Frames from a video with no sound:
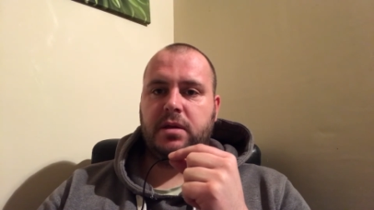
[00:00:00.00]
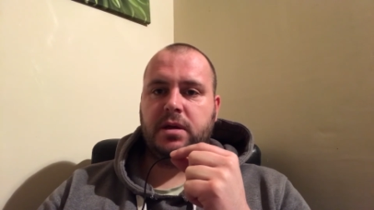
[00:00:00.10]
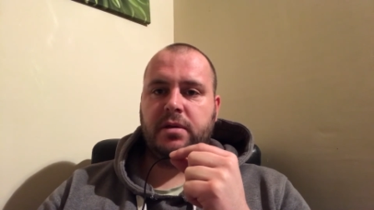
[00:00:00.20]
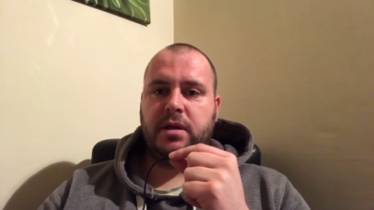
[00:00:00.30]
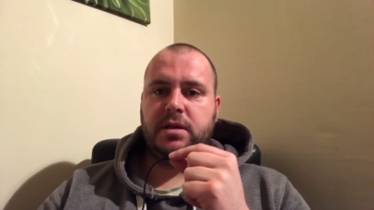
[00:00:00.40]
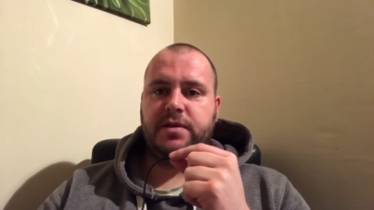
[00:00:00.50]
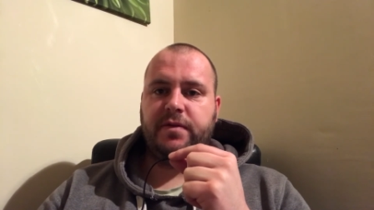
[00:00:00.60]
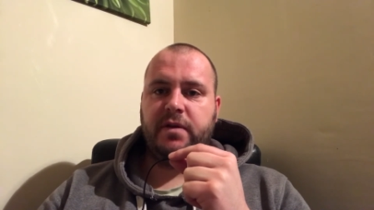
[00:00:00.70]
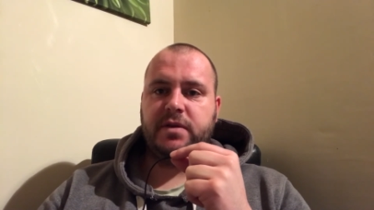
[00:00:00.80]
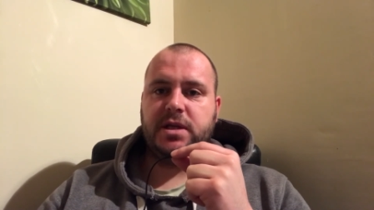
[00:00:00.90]
I think there's 5
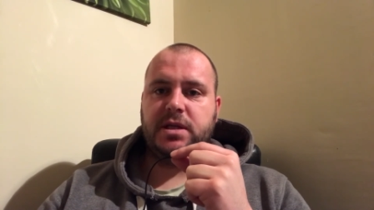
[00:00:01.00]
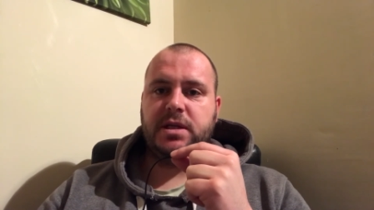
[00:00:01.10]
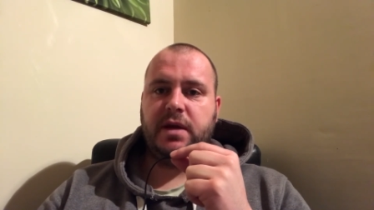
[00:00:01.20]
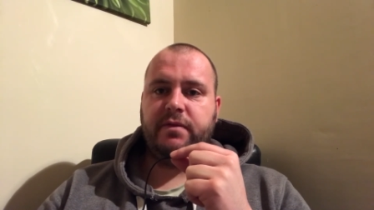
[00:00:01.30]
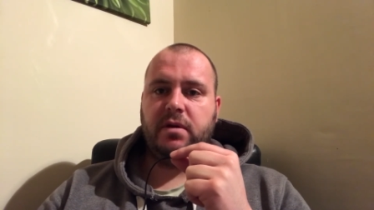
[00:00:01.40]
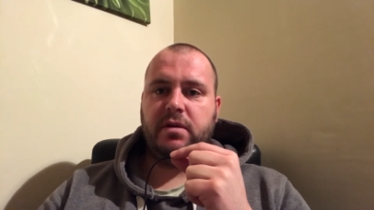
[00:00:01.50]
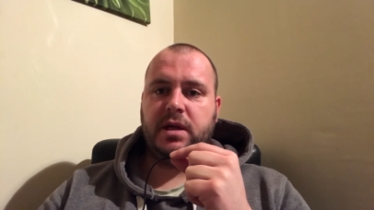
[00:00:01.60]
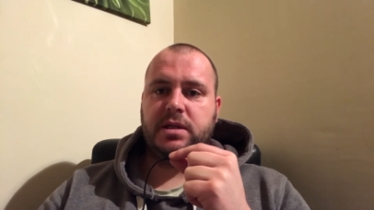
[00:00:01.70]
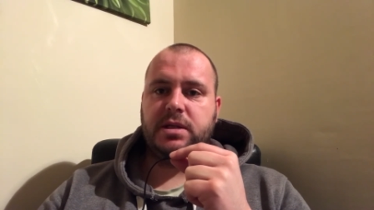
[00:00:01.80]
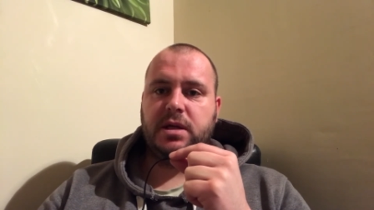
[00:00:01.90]
or 6 different
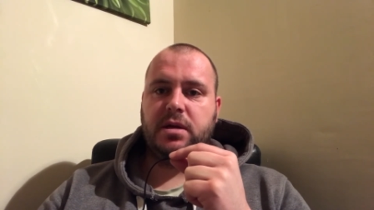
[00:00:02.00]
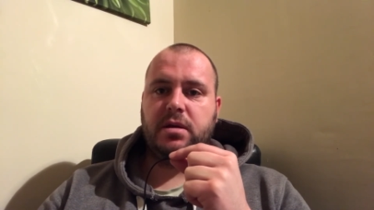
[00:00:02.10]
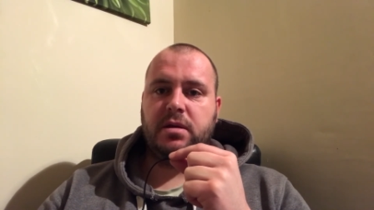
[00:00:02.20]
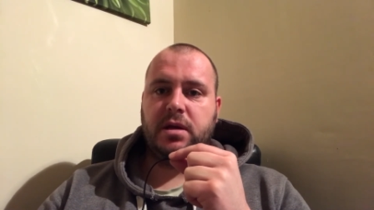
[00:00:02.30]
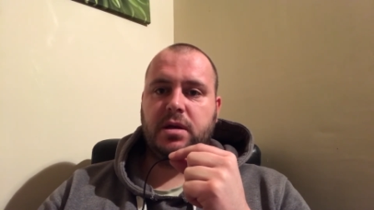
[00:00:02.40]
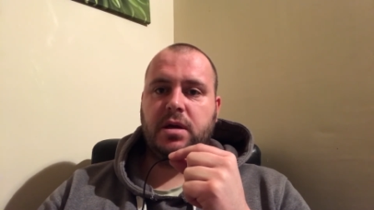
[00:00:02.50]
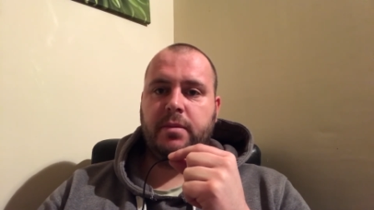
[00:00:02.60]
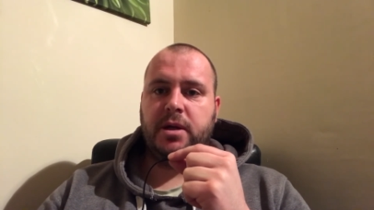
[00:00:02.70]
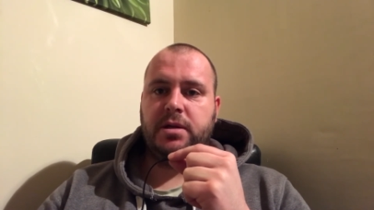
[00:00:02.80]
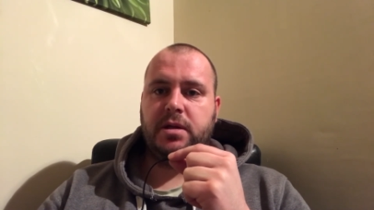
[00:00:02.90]
things that come
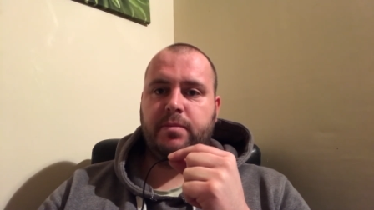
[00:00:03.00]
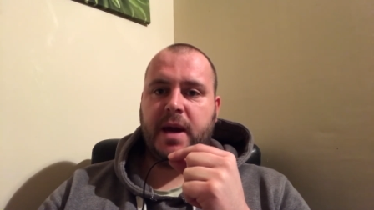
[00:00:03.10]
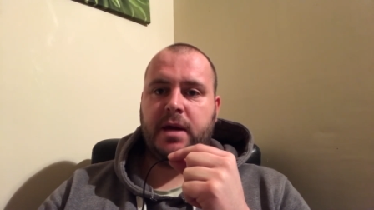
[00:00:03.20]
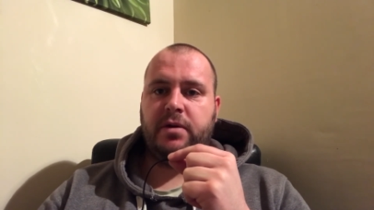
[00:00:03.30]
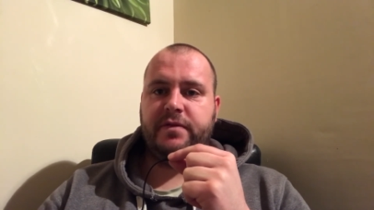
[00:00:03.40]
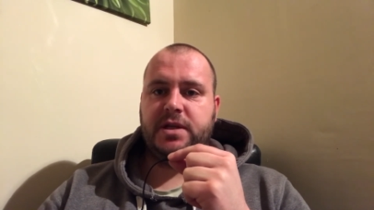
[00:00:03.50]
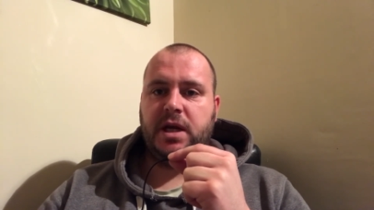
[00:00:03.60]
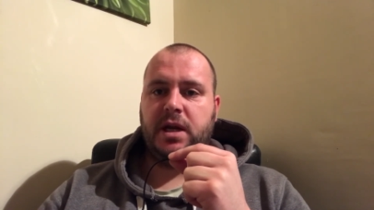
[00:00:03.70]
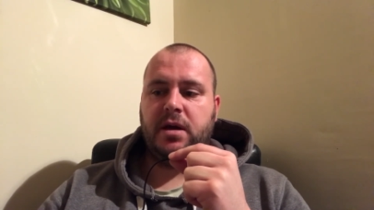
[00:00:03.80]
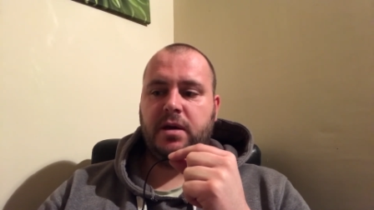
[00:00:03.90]
under the banner of
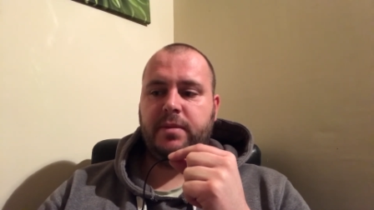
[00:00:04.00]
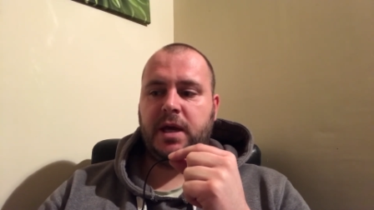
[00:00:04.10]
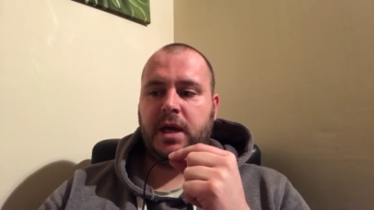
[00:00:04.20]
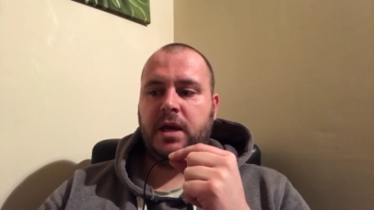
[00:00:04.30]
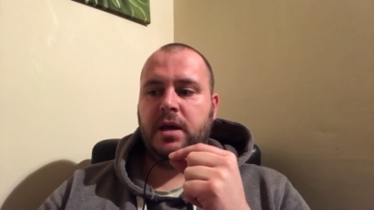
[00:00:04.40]
CDIP.